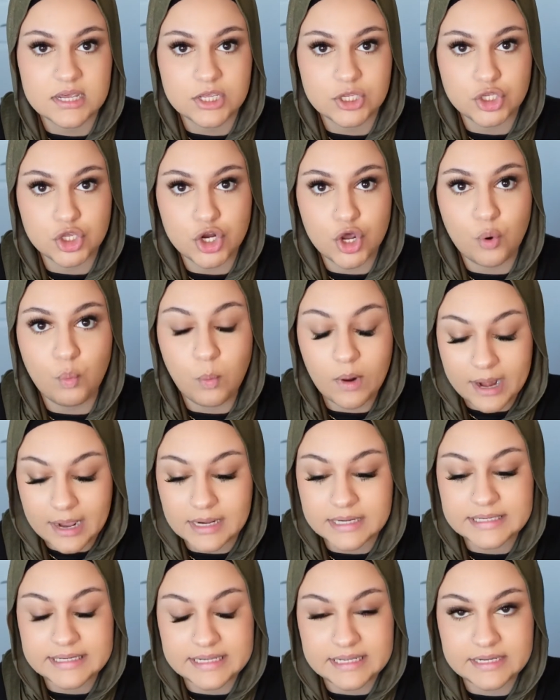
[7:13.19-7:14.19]
what I
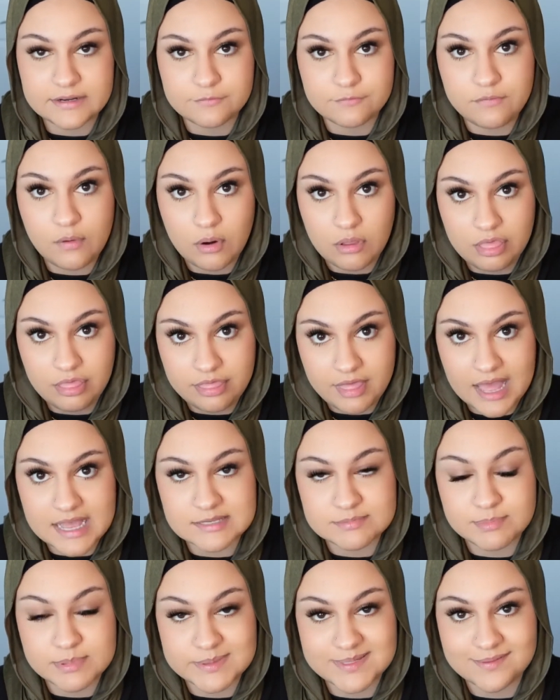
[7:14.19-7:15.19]
need for that
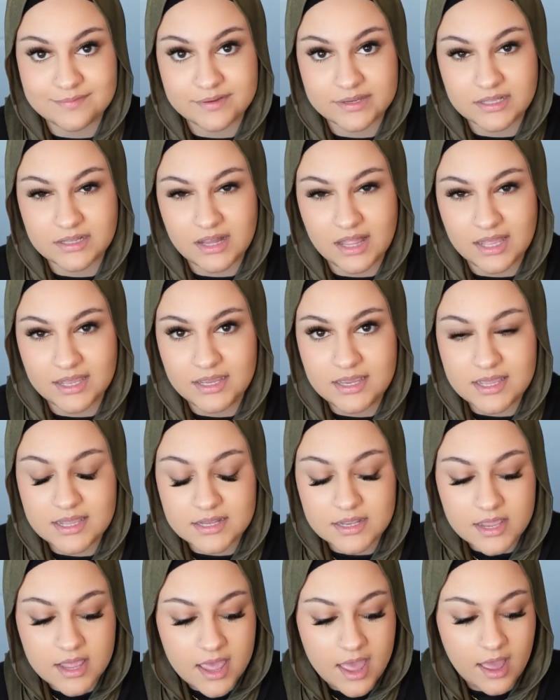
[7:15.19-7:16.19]
specific client,